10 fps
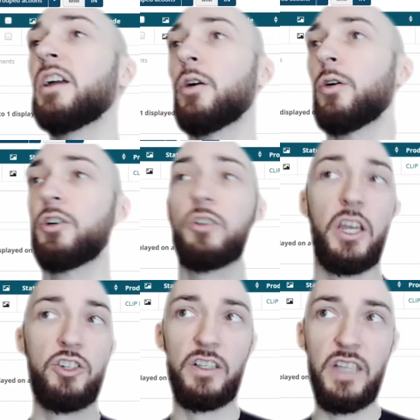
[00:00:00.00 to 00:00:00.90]
or you can
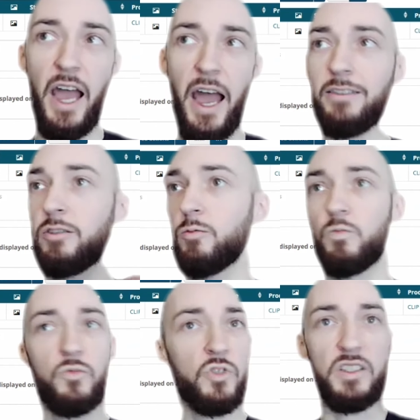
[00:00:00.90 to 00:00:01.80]
just add
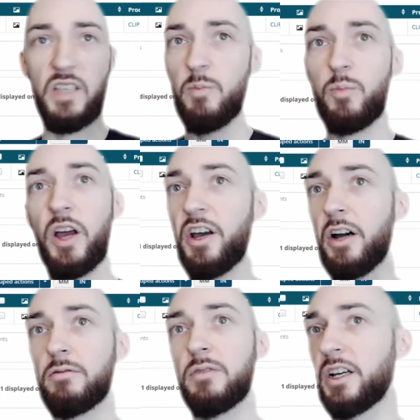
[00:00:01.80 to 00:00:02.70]
the same
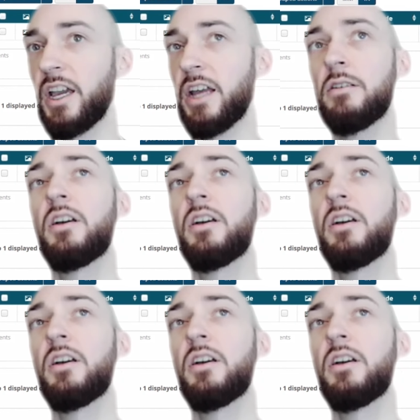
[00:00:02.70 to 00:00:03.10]
product again